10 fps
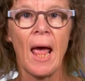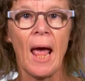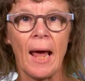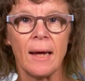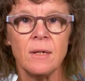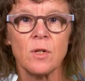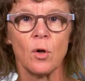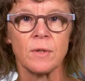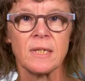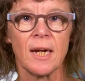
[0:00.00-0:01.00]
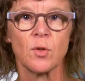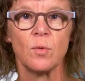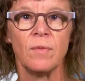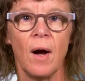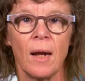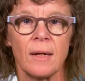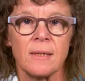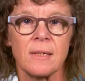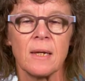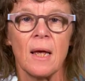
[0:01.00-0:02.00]
and on sexual
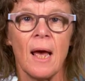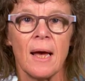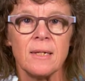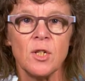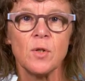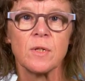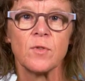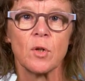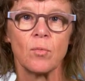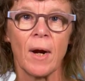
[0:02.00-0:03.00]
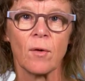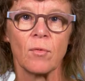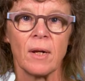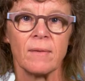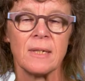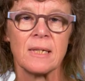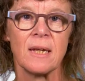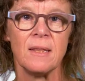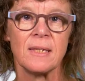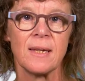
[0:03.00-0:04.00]
violence as issues of direct relevance
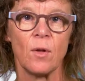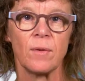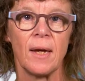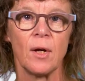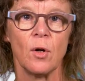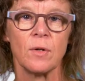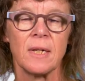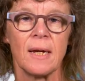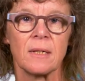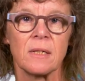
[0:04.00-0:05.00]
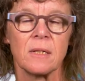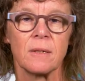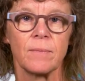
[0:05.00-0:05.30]
in this healthcare context.